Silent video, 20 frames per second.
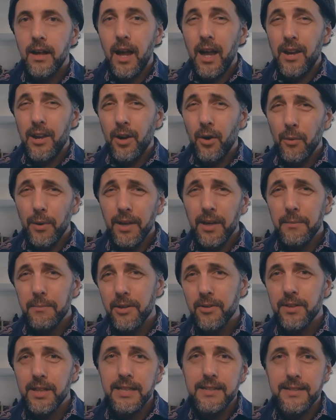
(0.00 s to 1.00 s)
And knowing
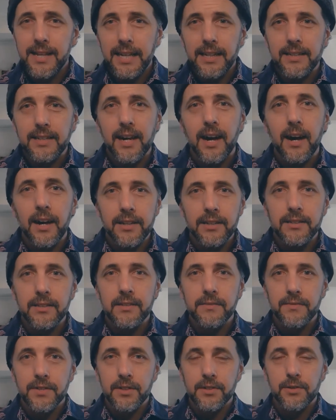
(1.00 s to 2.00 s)
about these 8
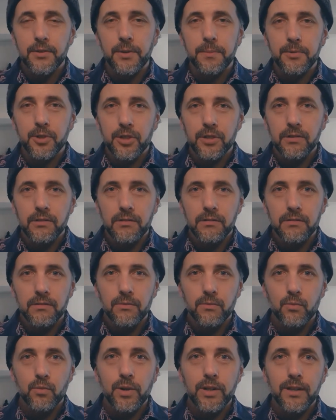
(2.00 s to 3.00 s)
kinds of description
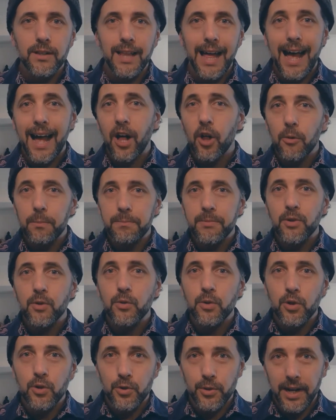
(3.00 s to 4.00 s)
will help
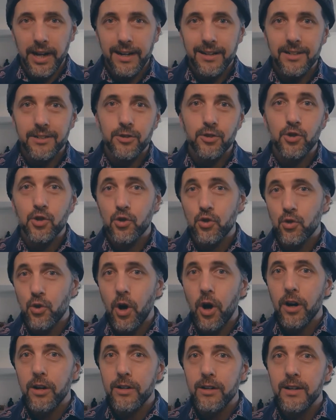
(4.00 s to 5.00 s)
you create
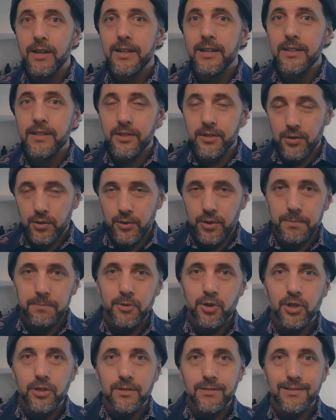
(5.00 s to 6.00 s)
strong
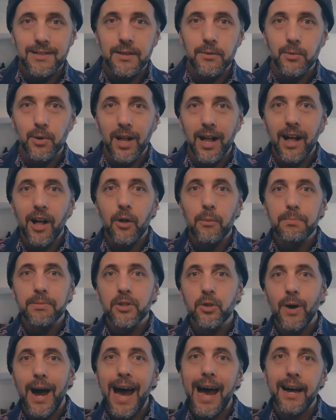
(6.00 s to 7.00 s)
descriptions. They will help
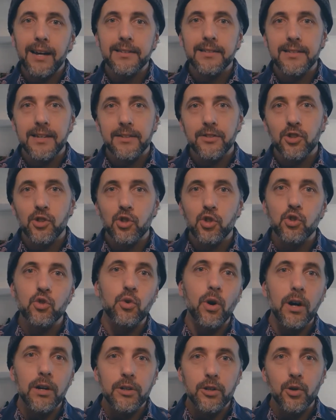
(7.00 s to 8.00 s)
you access
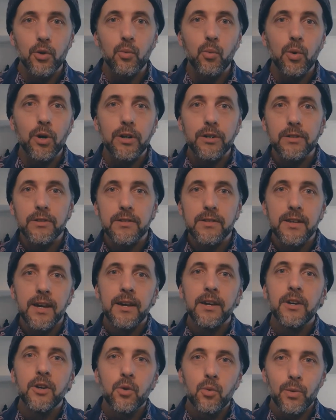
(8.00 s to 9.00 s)
stronger words
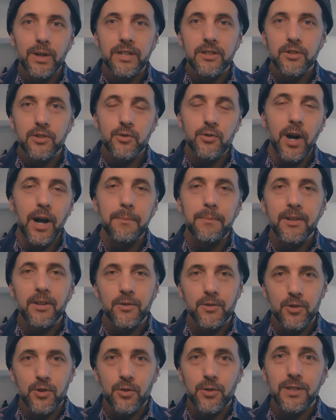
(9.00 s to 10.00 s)
when describing
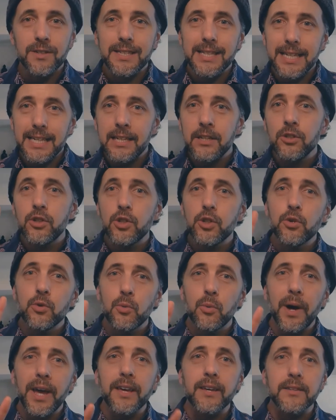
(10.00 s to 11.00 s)
your stories in
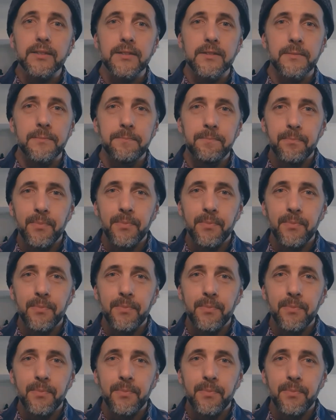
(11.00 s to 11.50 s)
2 ways.